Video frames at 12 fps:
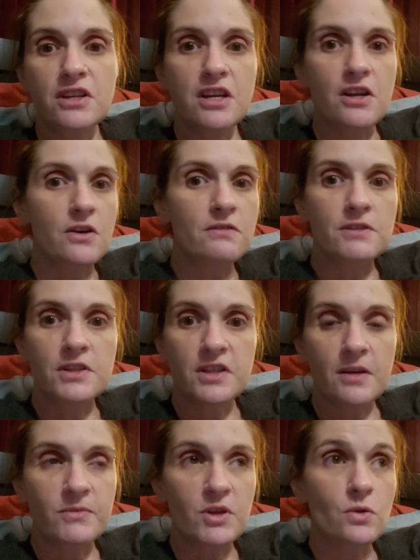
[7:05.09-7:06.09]
to get over
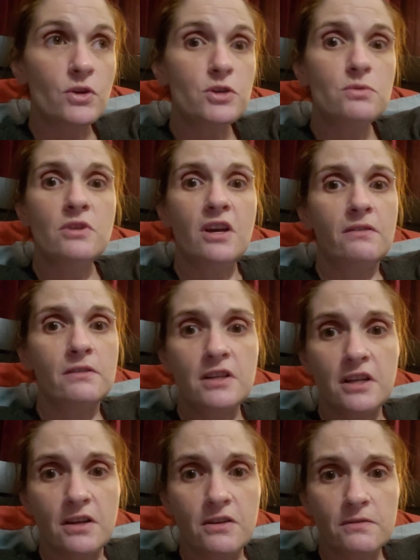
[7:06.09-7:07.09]
something, or you never
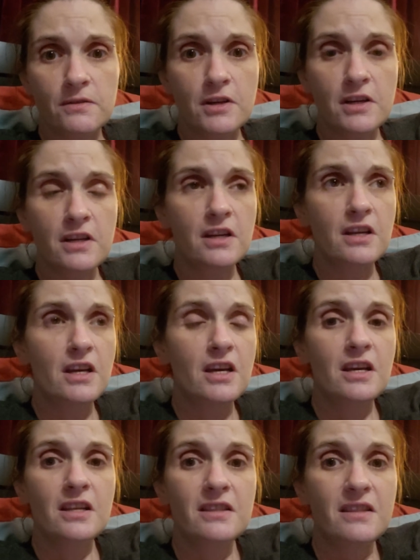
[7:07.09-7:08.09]
get over it,
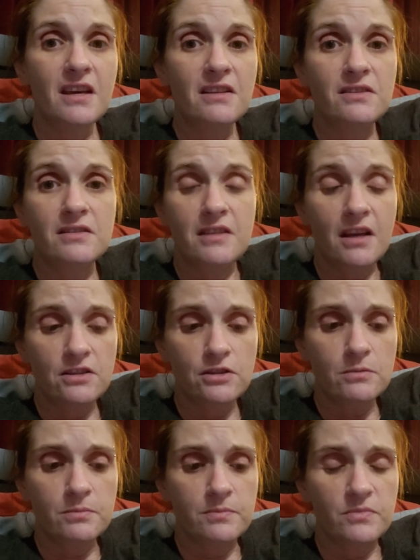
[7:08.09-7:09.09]
that's
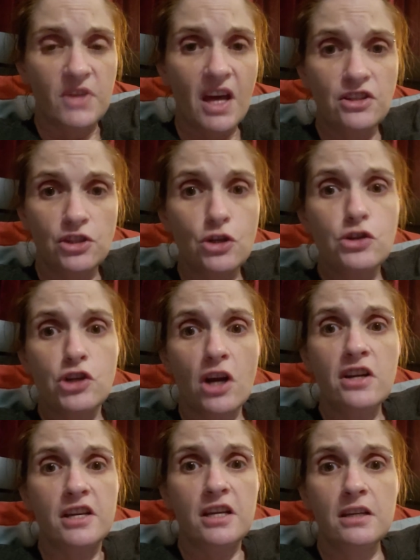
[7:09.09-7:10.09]
your
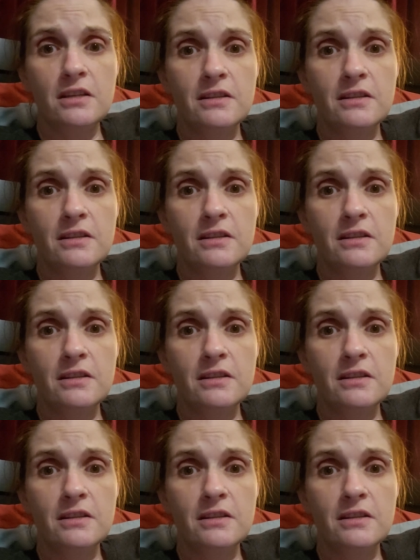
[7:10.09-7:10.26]
journey.